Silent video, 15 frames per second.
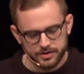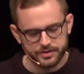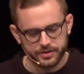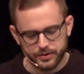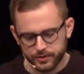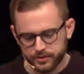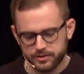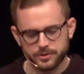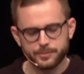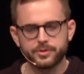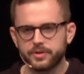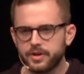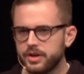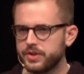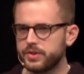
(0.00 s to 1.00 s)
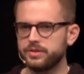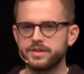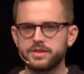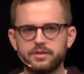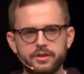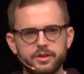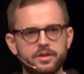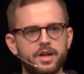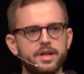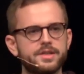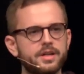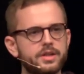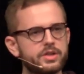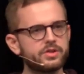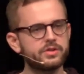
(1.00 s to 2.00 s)
secure corporations and
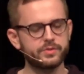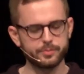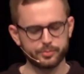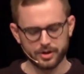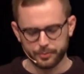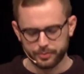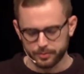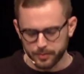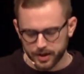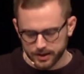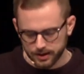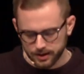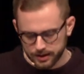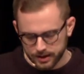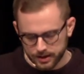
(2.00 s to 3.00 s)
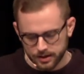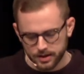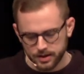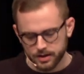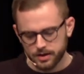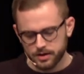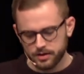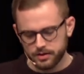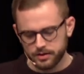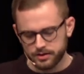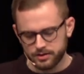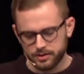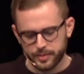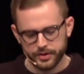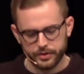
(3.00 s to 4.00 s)
organizations with proper modeling,
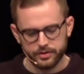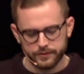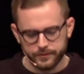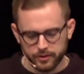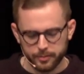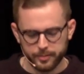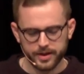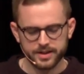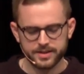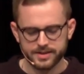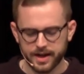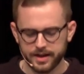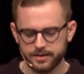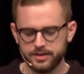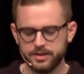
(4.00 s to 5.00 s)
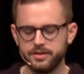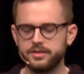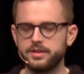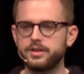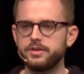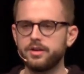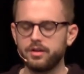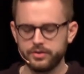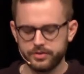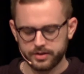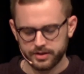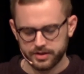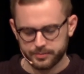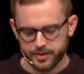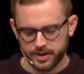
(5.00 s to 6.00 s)
you know, by uniforming and tightening the technology
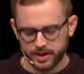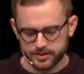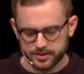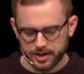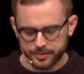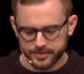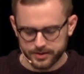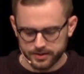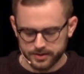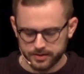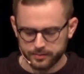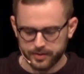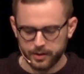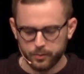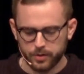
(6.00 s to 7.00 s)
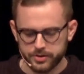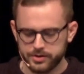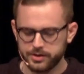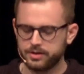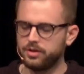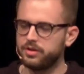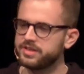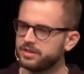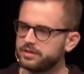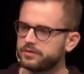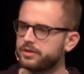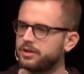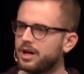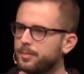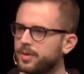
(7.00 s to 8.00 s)
that is being adopted and by watching closely
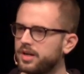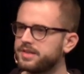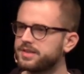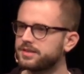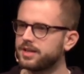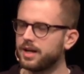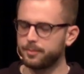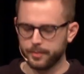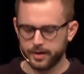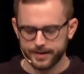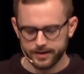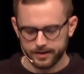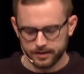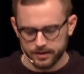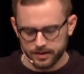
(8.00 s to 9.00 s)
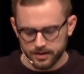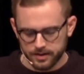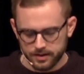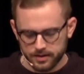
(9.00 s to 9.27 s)
for anomalies in that model,